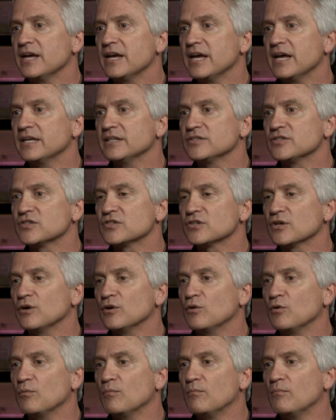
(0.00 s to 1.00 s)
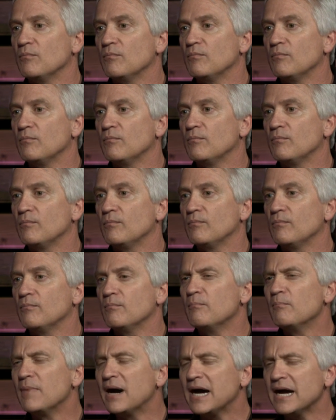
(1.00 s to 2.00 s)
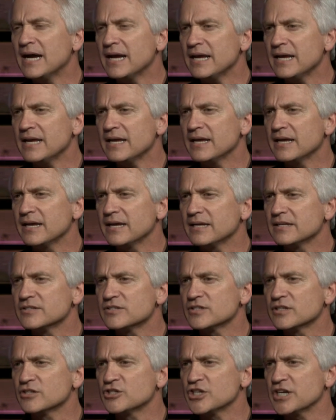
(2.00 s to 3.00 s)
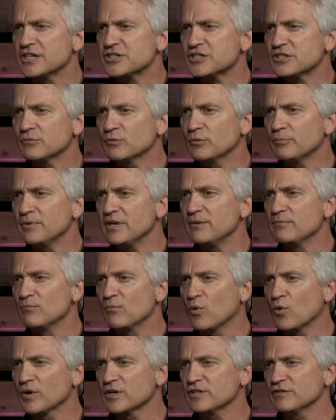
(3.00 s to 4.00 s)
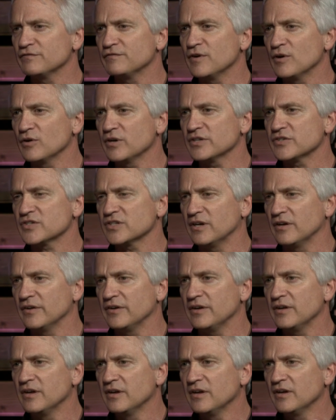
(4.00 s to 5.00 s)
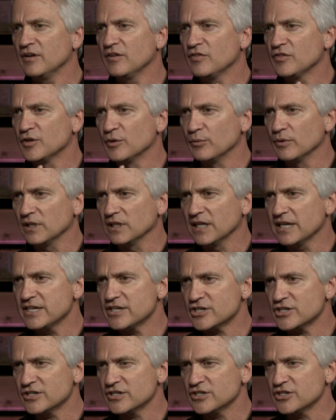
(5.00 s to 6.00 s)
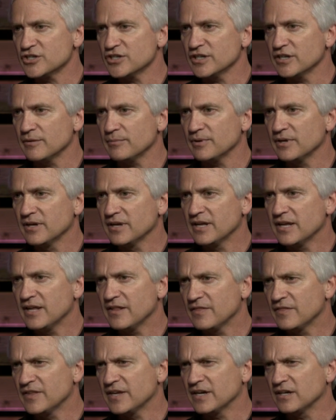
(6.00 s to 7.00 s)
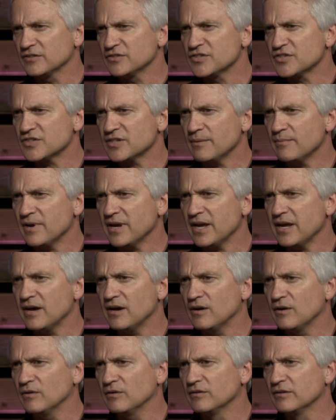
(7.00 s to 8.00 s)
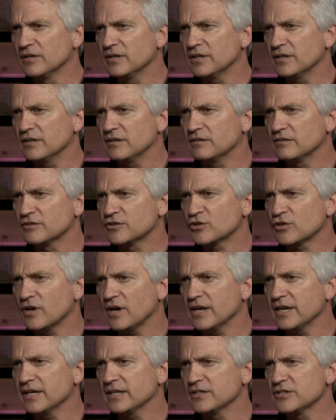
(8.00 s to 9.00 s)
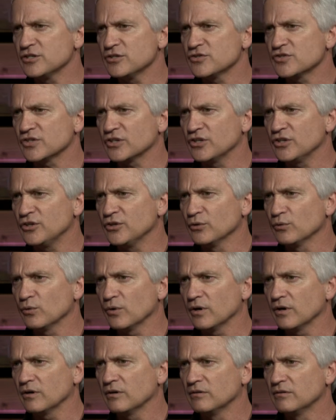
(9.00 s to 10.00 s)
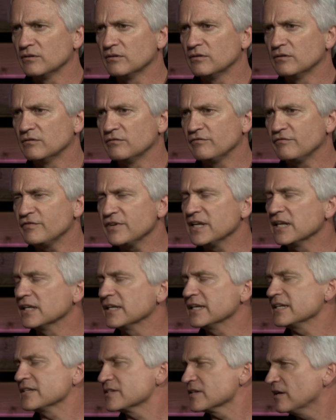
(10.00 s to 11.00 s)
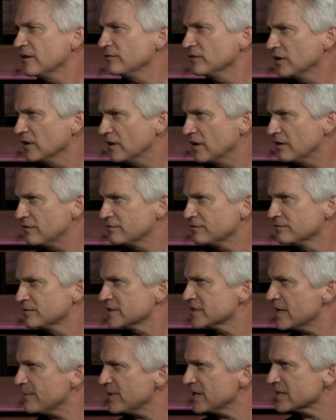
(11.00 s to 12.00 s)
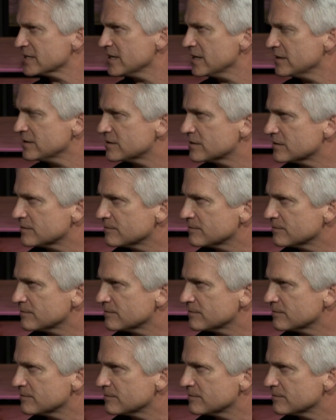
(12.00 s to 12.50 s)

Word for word: And so my suggestion would be more to focus on the relationship than on somehow uh, trying to secure feelings of love. Does that make sense?